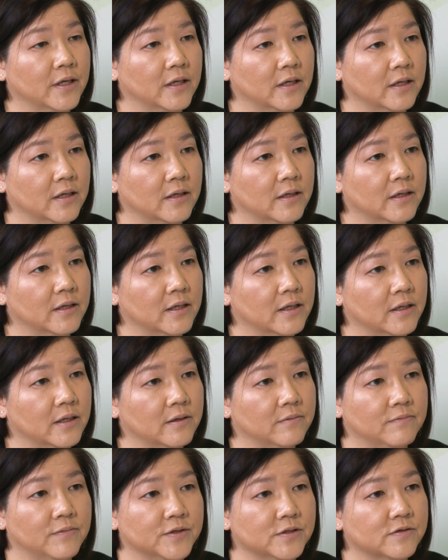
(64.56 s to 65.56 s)
he
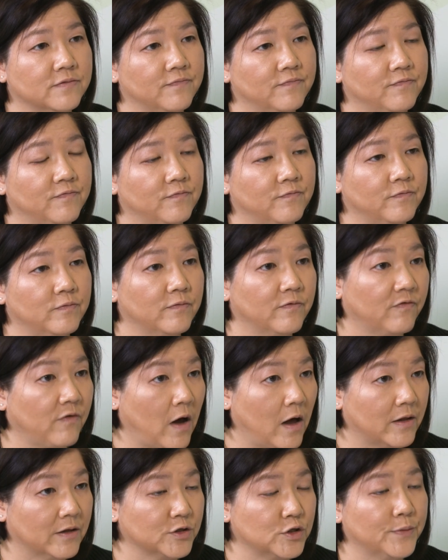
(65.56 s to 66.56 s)
was
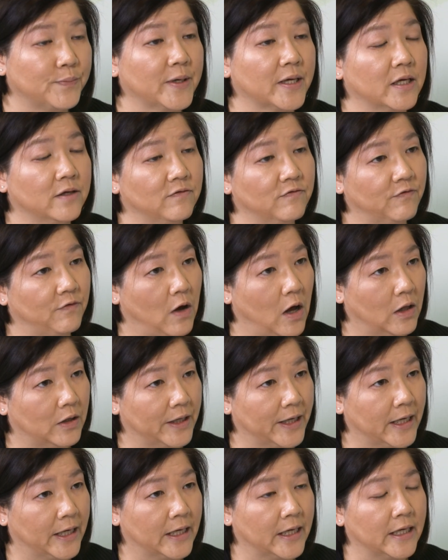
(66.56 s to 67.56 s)
tripping and
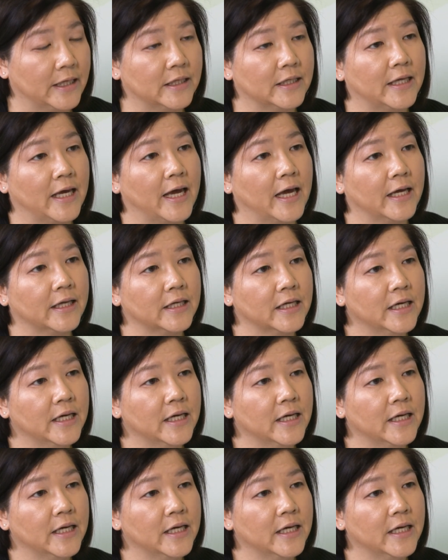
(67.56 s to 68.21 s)
falling, and that